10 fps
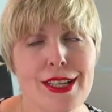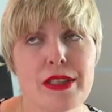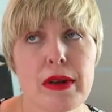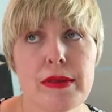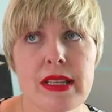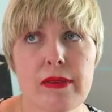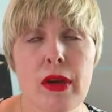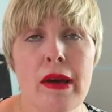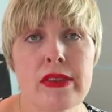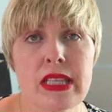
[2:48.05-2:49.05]
So I would say if
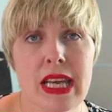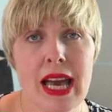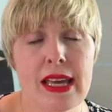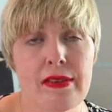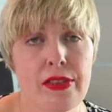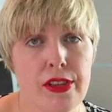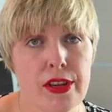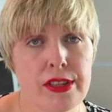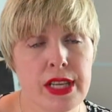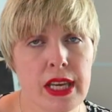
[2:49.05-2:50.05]
you have a DA of
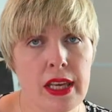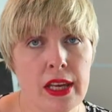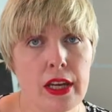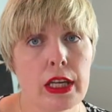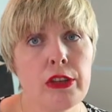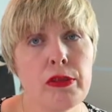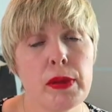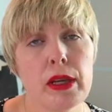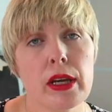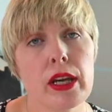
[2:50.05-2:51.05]
30, you should
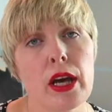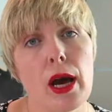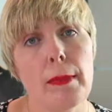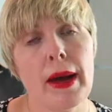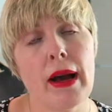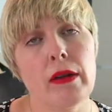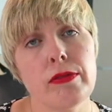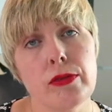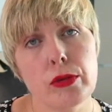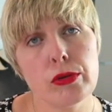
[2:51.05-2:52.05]
be looking at about
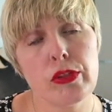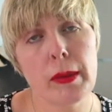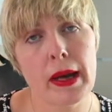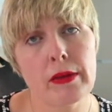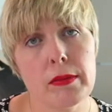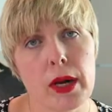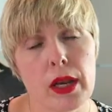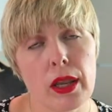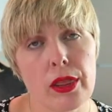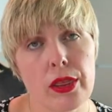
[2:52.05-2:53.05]
£40 a
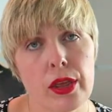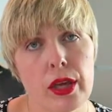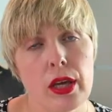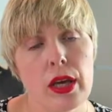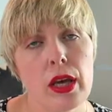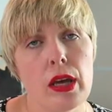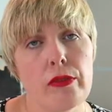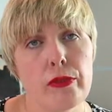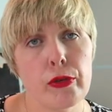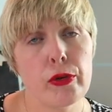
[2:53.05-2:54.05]
month
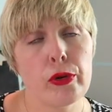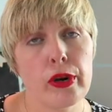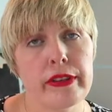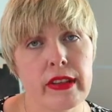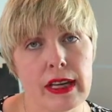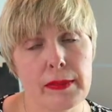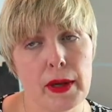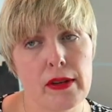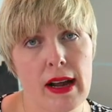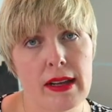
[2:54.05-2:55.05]
for a
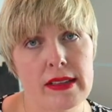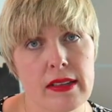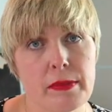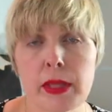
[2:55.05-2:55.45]
sidebar ad.